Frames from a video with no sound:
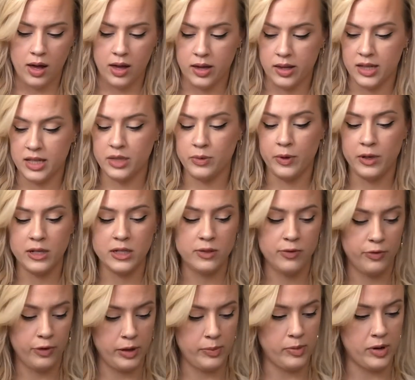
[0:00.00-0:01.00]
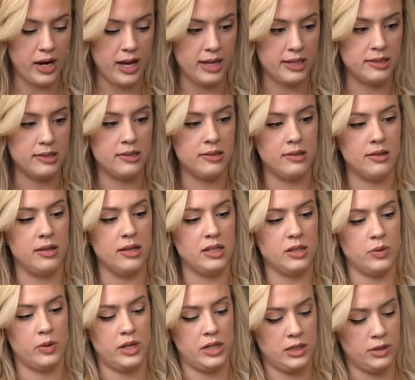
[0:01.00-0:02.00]
This one is free press. This
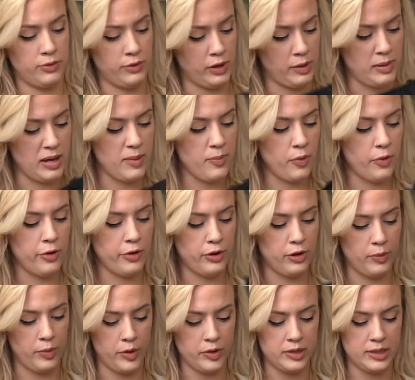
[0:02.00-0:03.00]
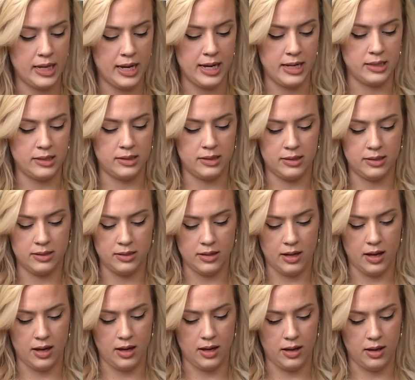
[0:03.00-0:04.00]
one is free people. They're both size
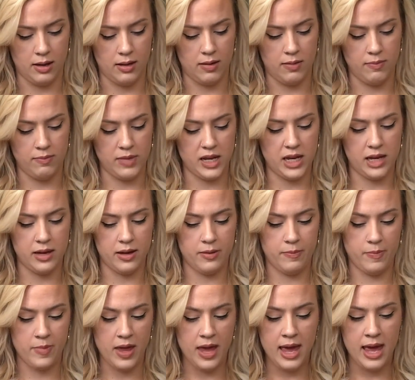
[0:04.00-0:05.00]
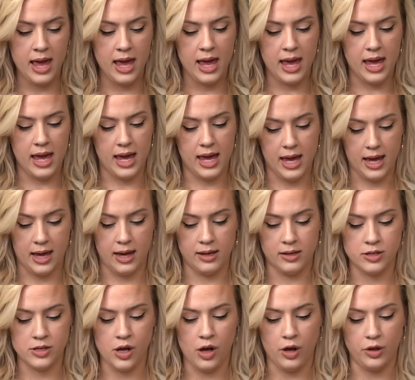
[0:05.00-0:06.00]
medium,
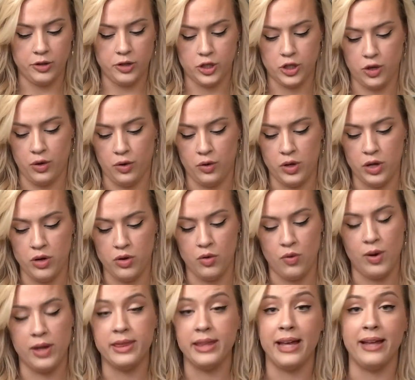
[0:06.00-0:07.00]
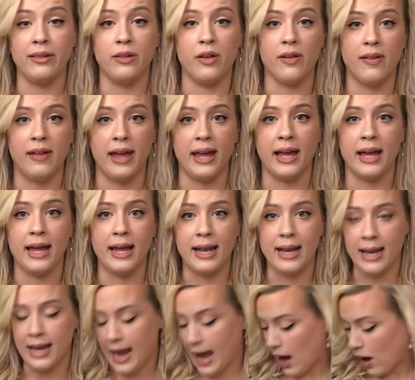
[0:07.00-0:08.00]
and I'll show you what they look like
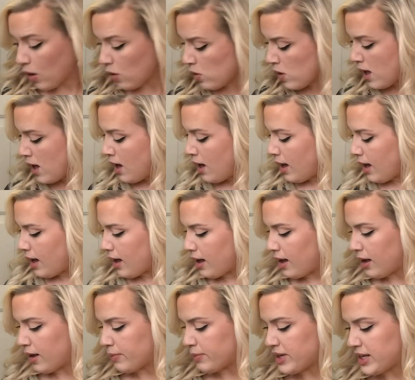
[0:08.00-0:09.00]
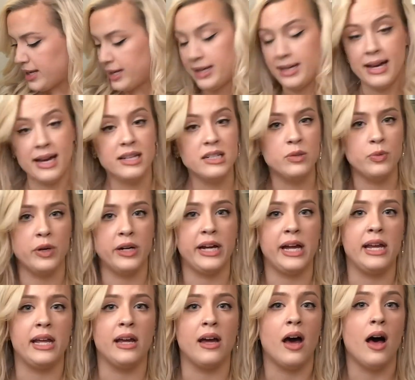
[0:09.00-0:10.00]
now. Yes, we're
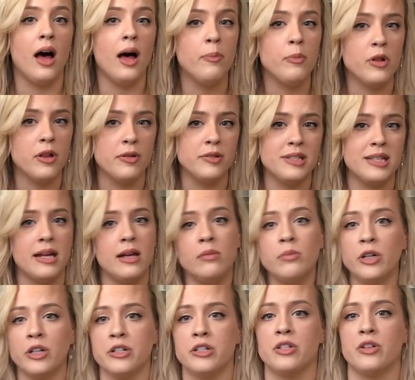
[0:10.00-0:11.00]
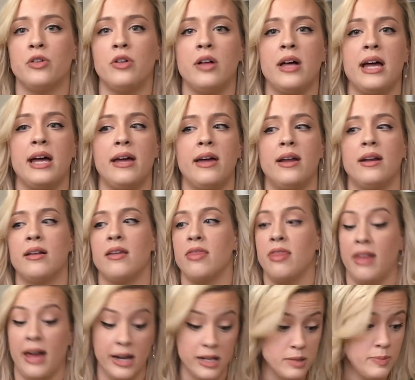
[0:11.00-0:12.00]
getting up close and personal, and
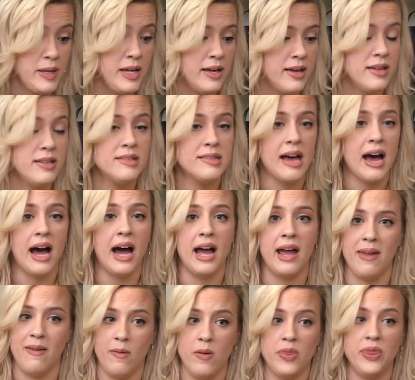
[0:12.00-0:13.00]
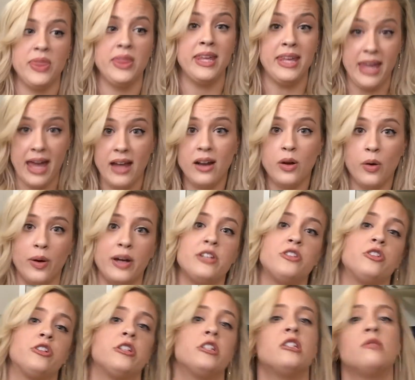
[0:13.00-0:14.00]
that is because I get
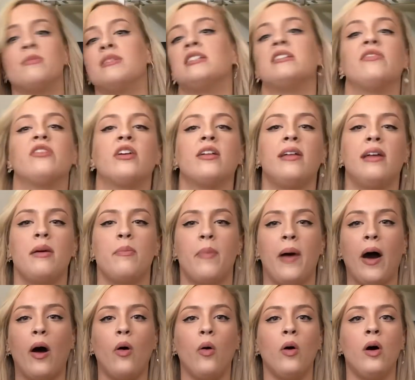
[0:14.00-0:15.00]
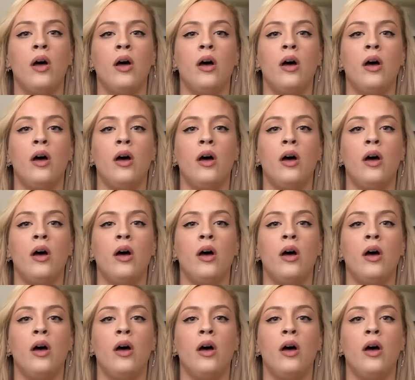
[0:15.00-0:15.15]
questions specifically about